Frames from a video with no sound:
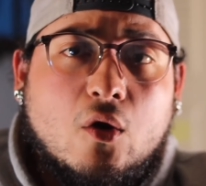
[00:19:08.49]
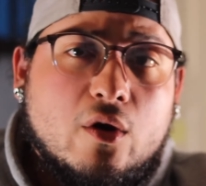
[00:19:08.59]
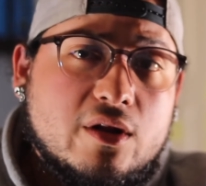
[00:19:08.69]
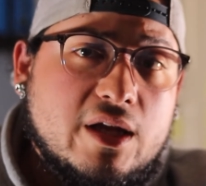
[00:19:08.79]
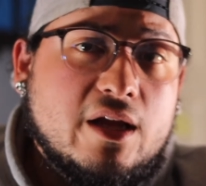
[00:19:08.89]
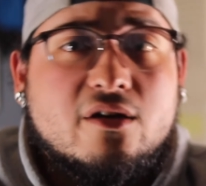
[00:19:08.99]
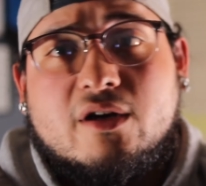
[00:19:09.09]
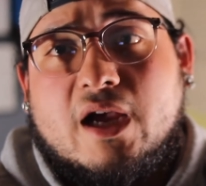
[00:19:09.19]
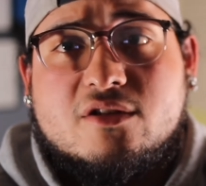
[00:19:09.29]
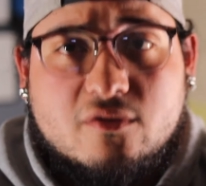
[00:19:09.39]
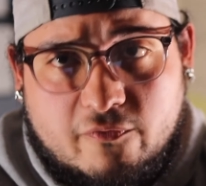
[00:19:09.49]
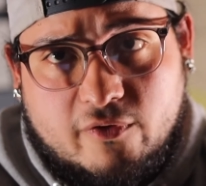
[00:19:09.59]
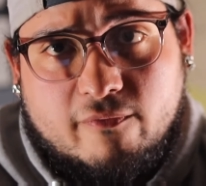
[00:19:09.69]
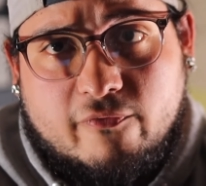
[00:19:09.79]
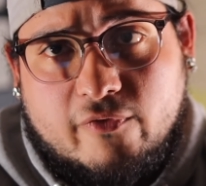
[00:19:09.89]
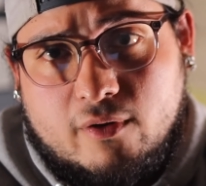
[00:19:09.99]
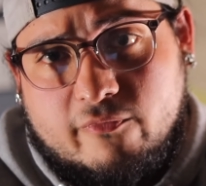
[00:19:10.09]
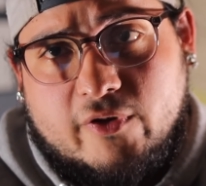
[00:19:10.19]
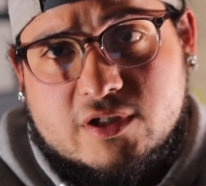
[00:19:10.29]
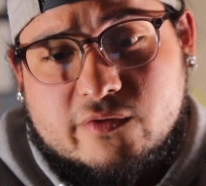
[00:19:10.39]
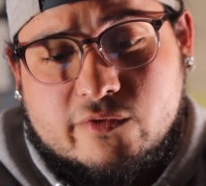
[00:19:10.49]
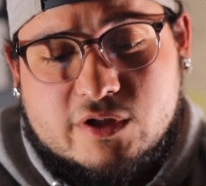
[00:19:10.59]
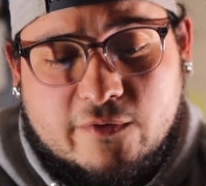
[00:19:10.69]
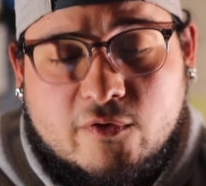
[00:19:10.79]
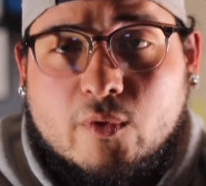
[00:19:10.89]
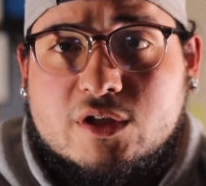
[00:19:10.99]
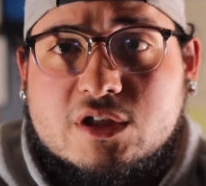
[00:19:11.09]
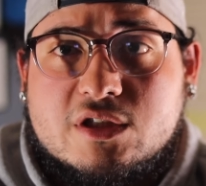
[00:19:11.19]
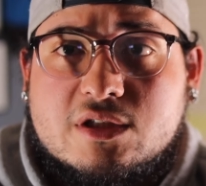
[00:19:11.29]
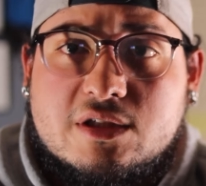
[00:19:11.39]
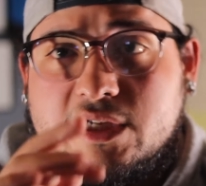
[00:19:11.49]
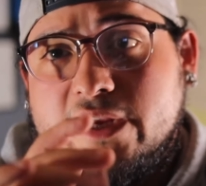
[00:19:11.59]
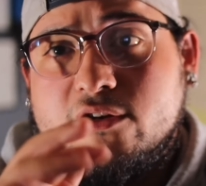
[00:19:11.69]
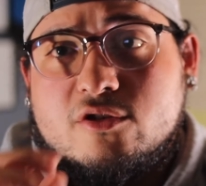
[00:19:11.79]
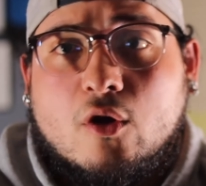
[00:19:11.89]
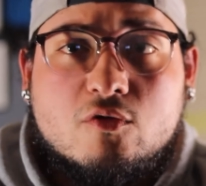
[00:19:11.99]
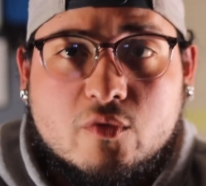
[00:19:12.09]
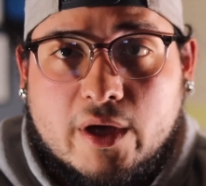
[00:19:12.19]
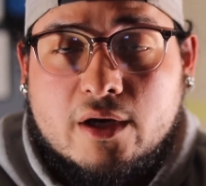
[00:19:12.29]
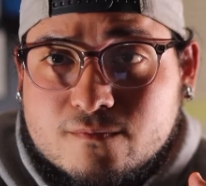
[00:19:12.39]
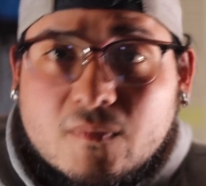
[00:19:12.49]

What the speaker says: or the international film festivals if you want to just get your toes wet.